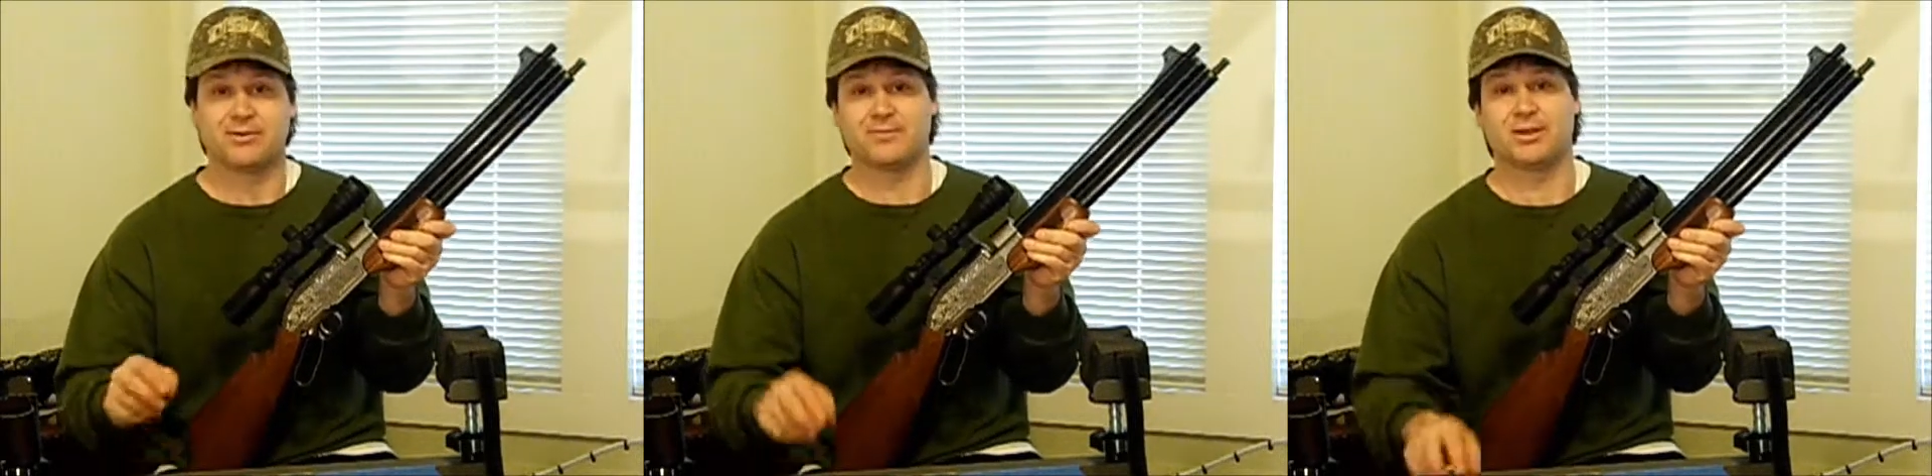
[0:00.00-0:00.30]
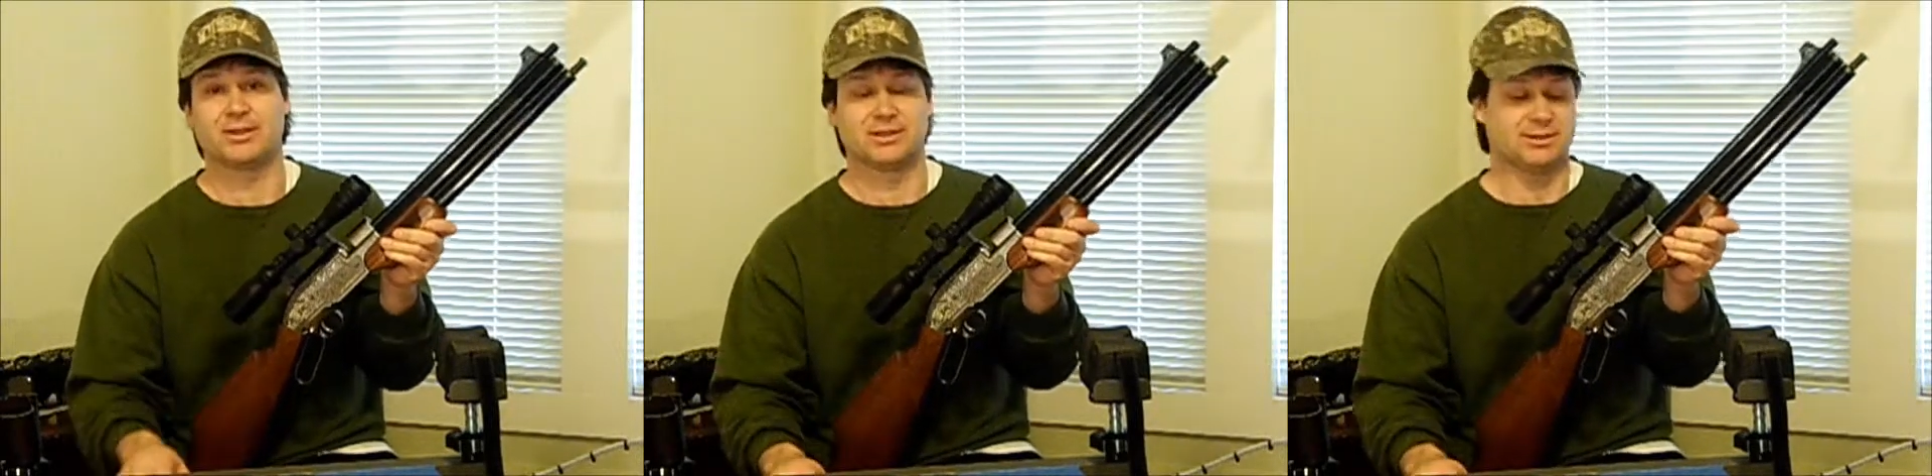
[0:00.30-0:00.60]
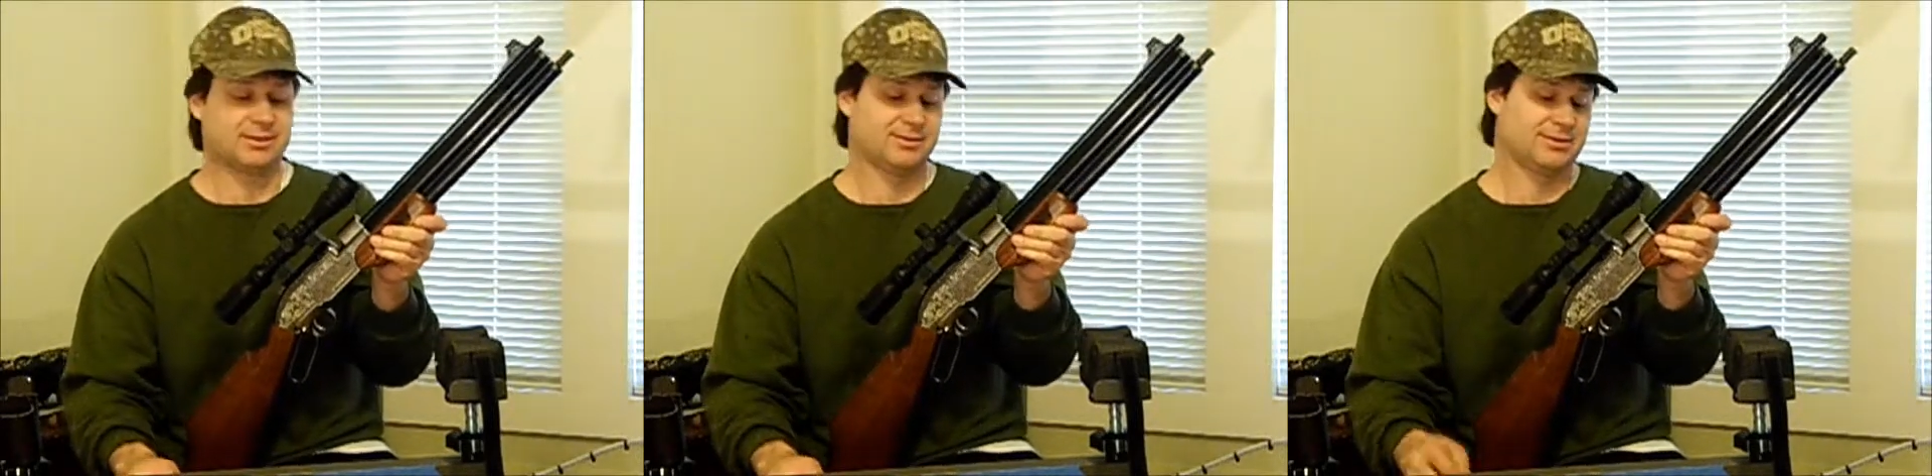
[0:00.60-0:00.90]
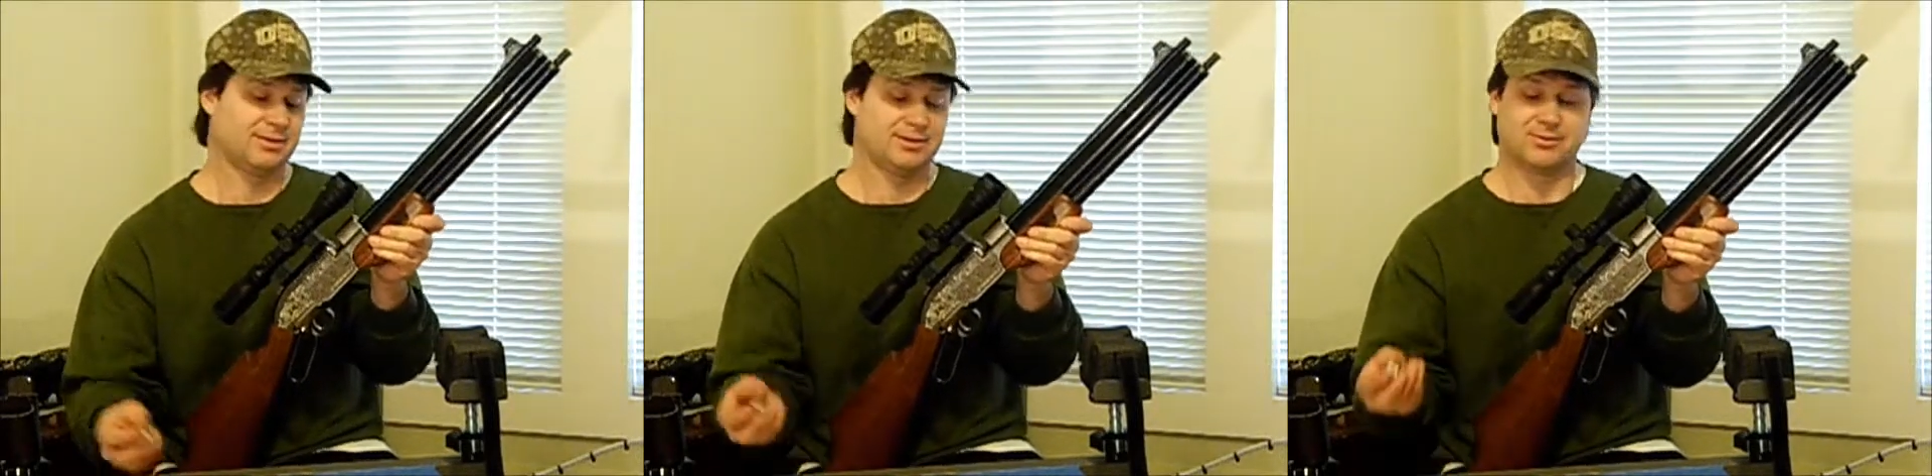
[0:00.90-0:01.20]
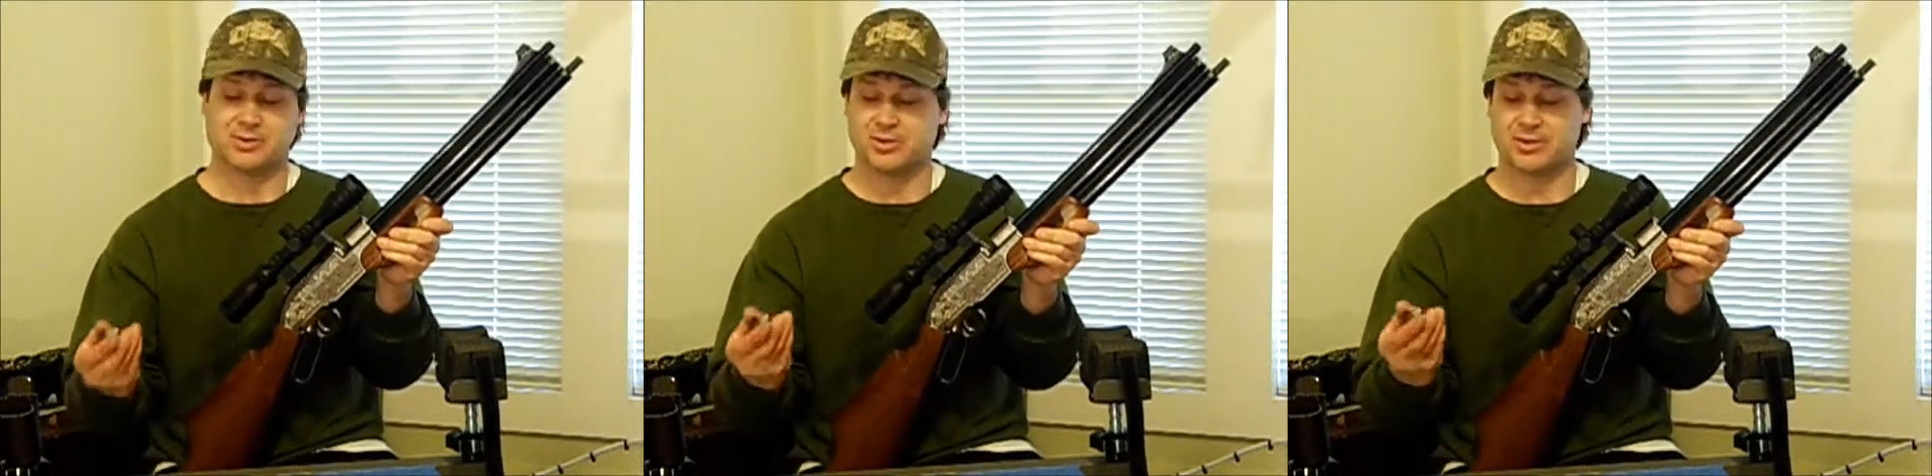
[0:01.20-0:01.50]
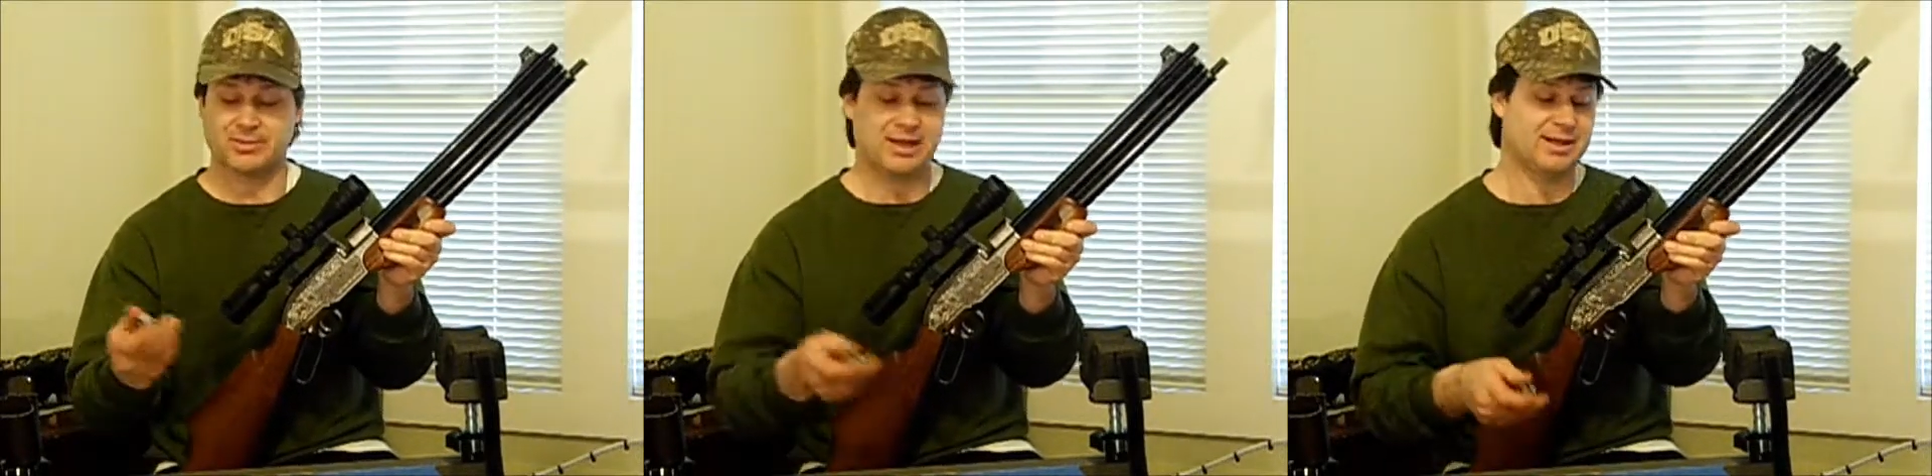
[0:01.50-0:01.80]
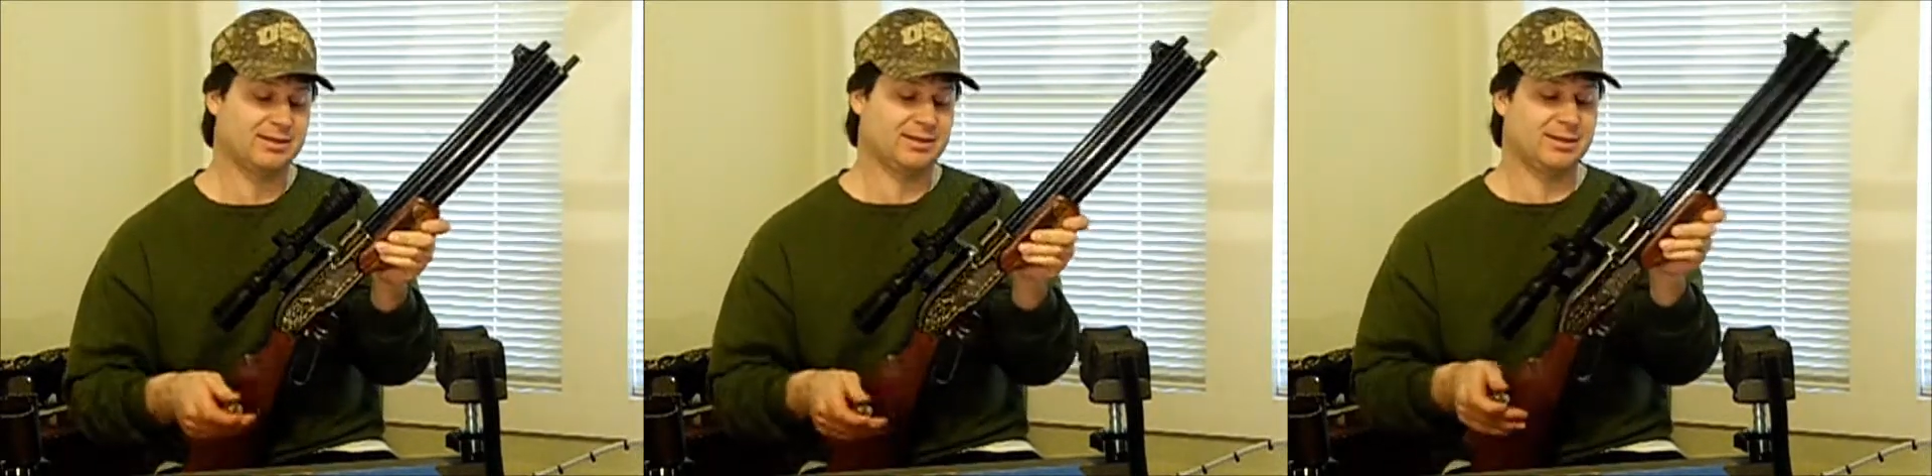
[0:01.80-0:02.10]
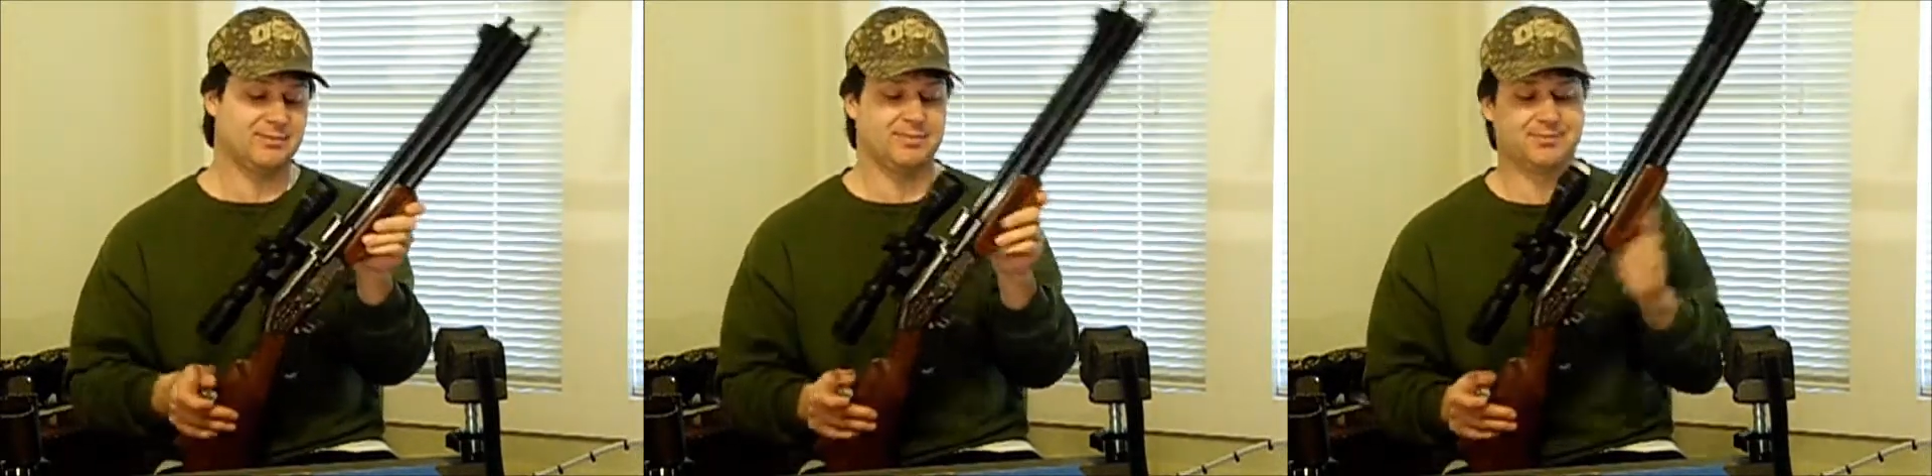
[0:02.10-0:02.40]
functions. It's a rotary magazine,